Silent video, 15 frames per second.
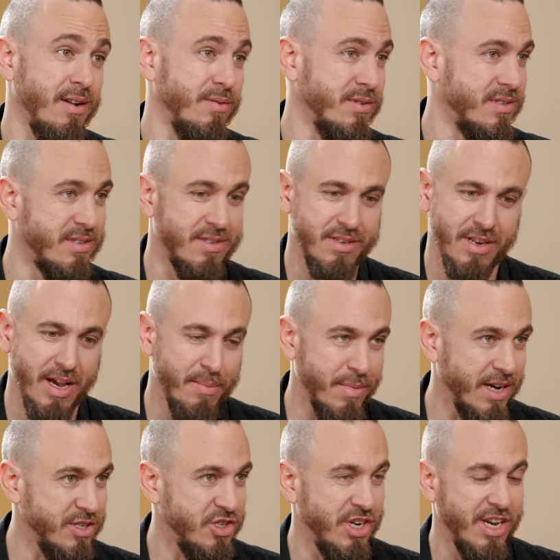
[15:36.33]
It was not
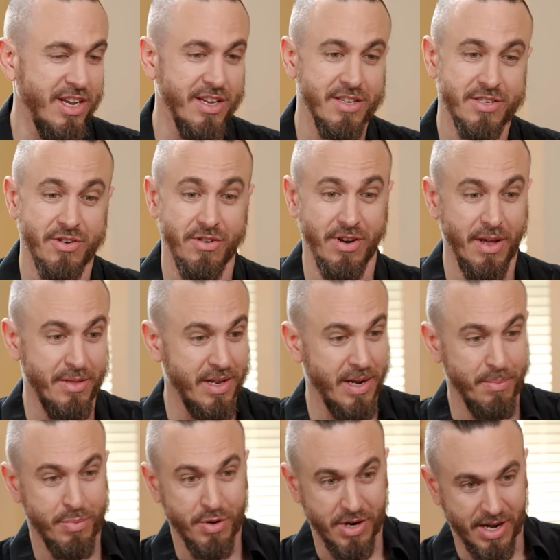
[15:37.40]
my genius or nothing I
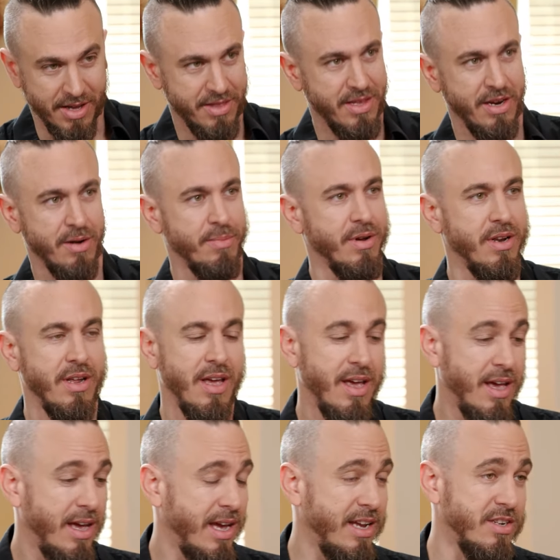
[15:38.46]
put out there. But
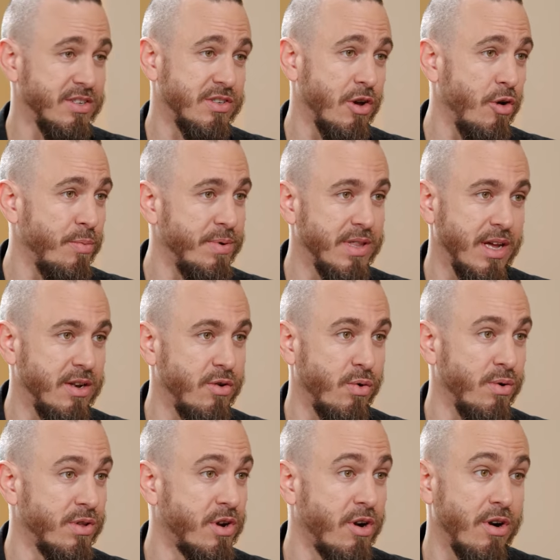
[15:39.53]
He just opened that door
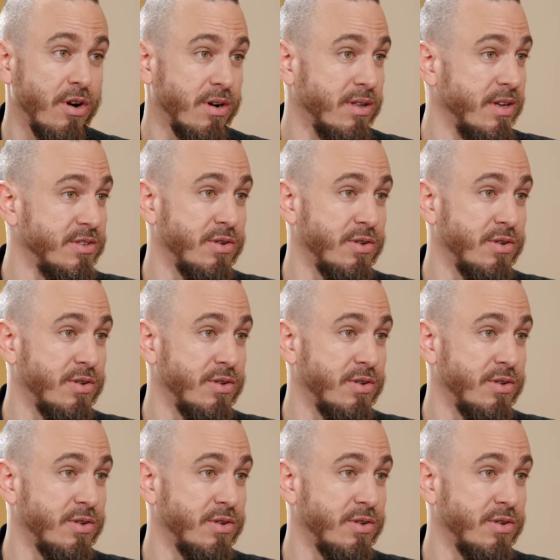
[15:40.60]
with Kirk.